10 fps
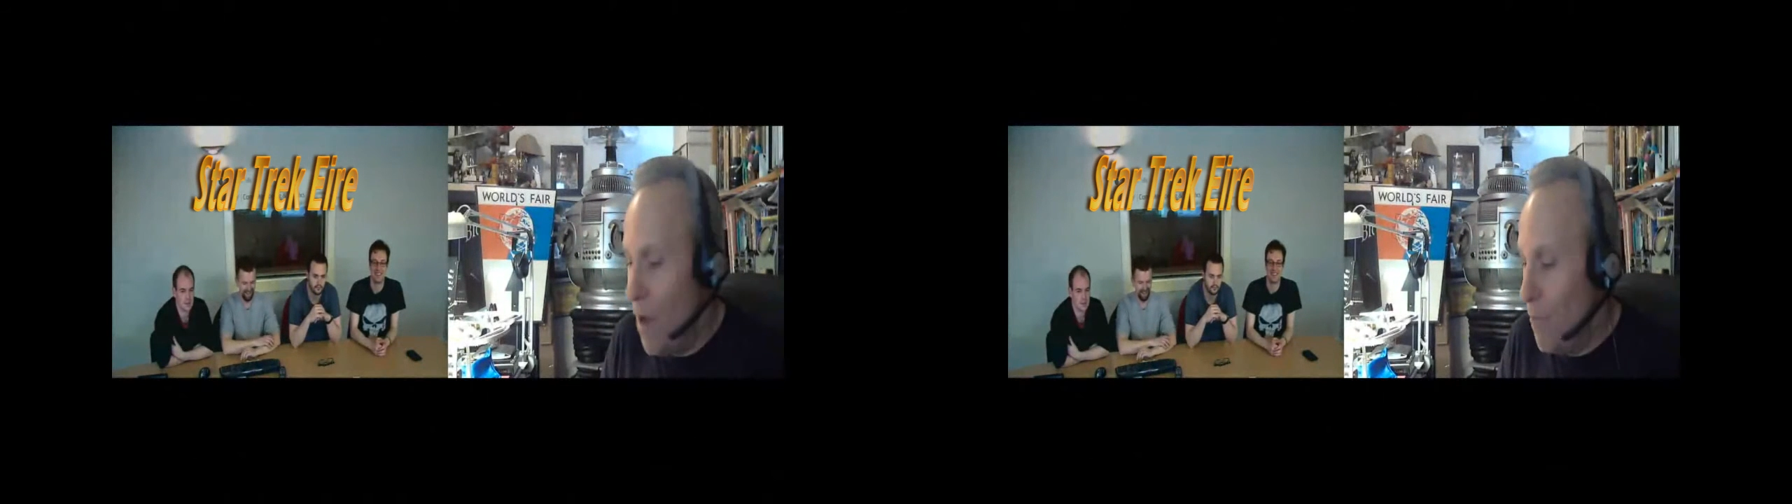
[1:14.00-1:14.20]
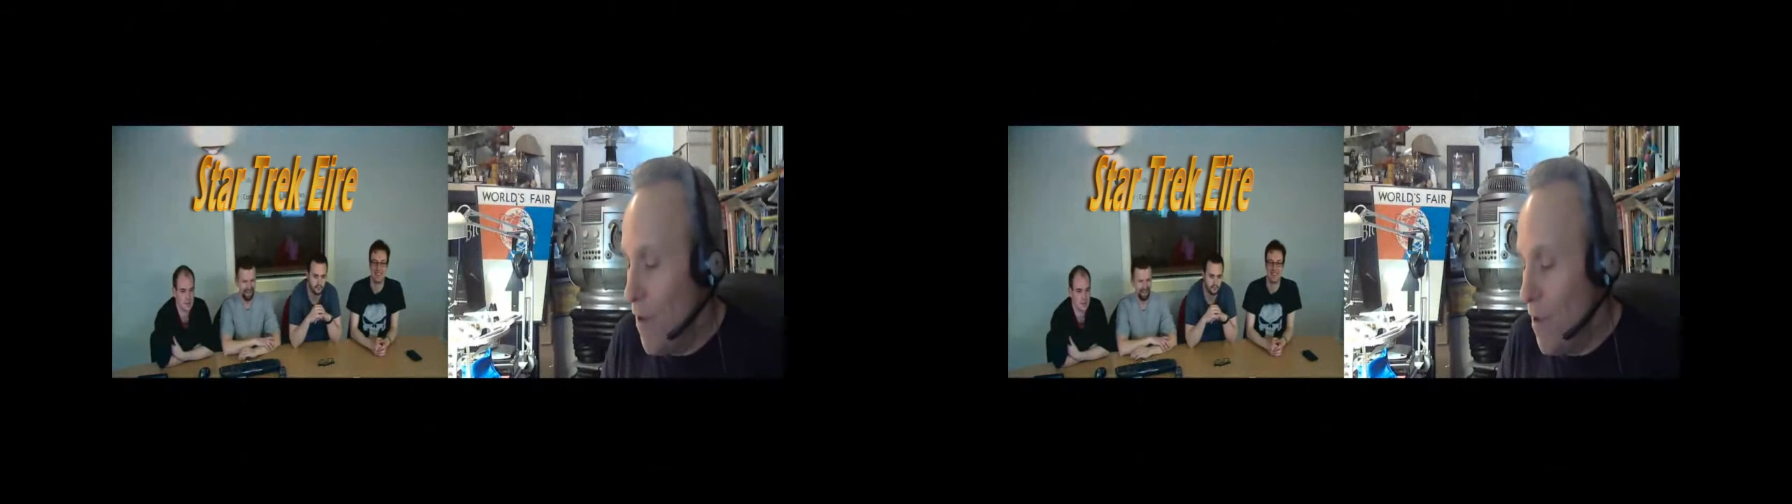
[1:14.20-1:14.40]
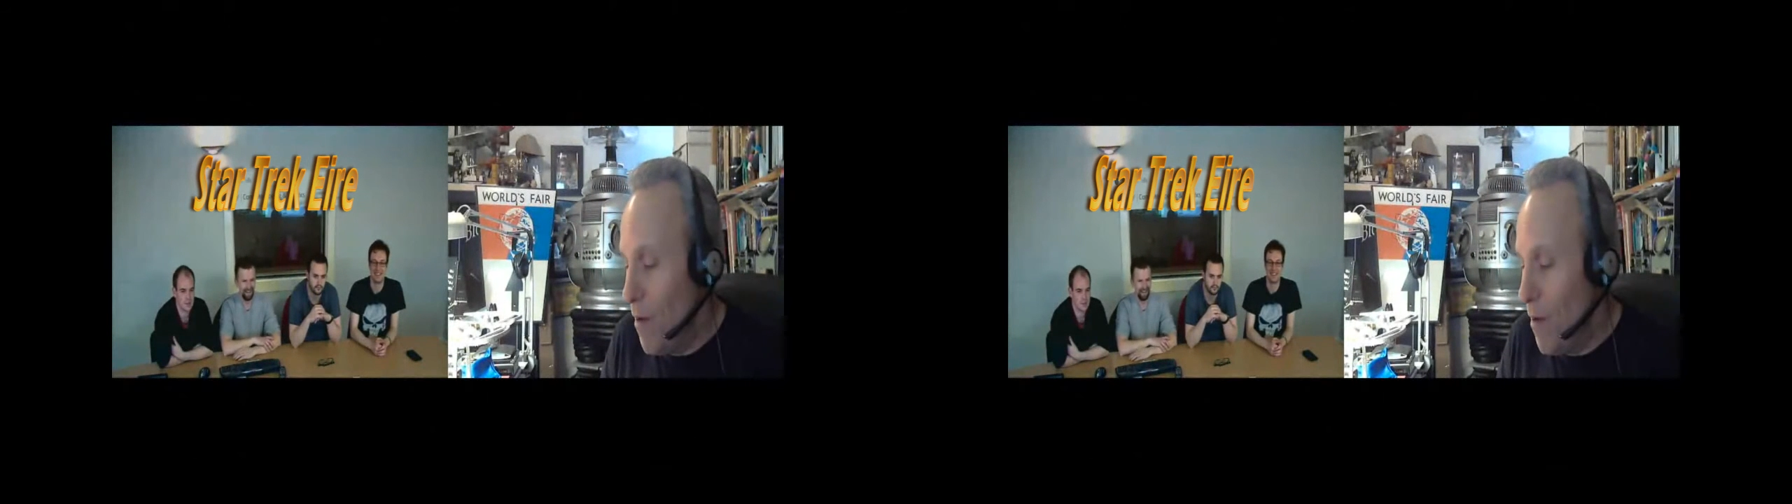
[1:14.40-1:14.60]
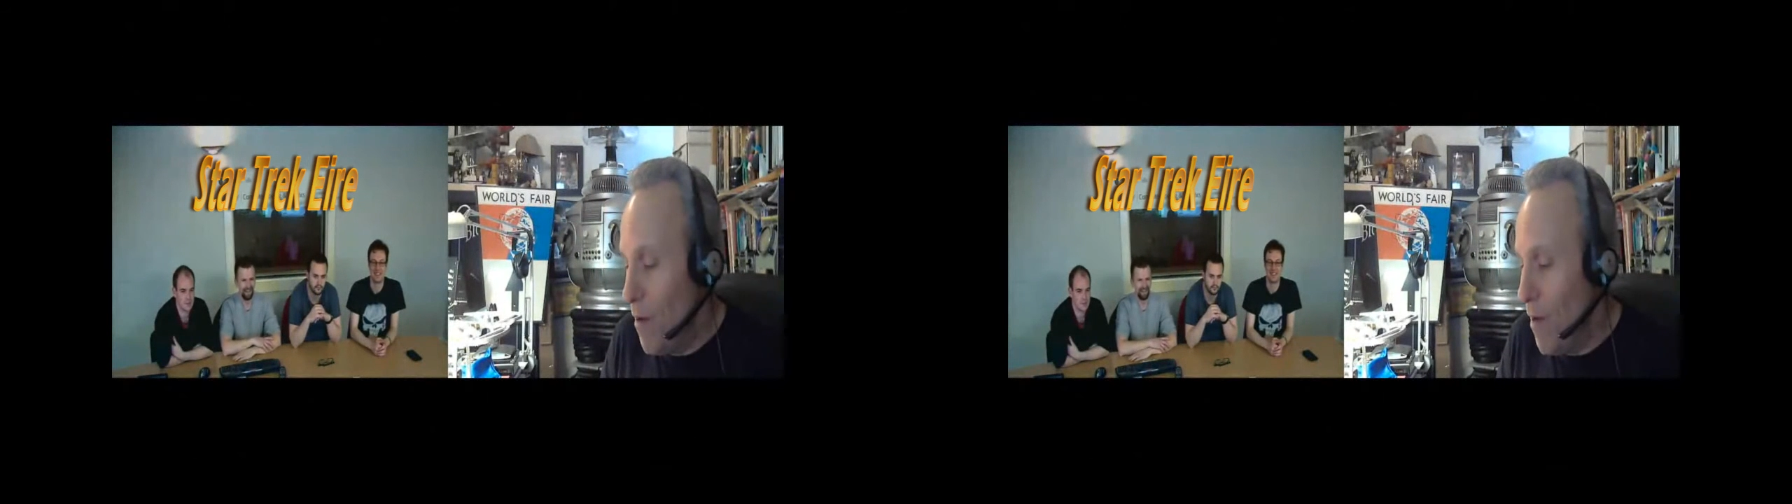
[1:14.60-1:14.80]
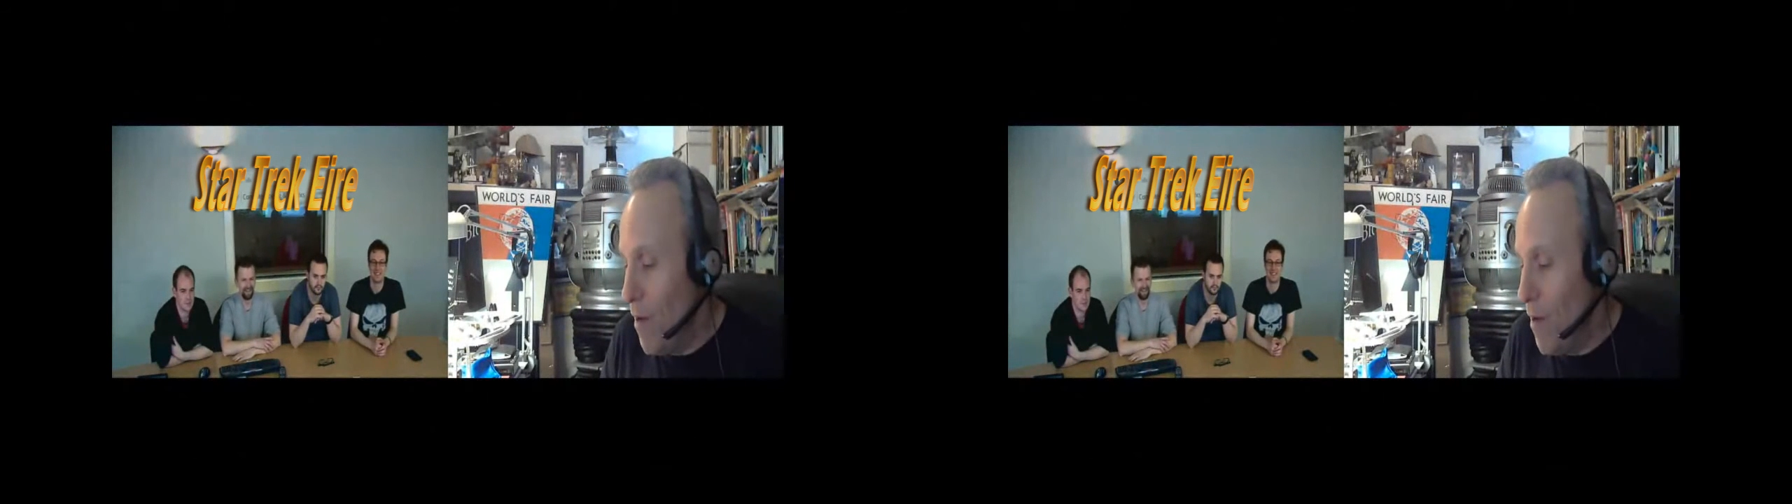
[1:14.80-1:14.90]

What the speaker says: I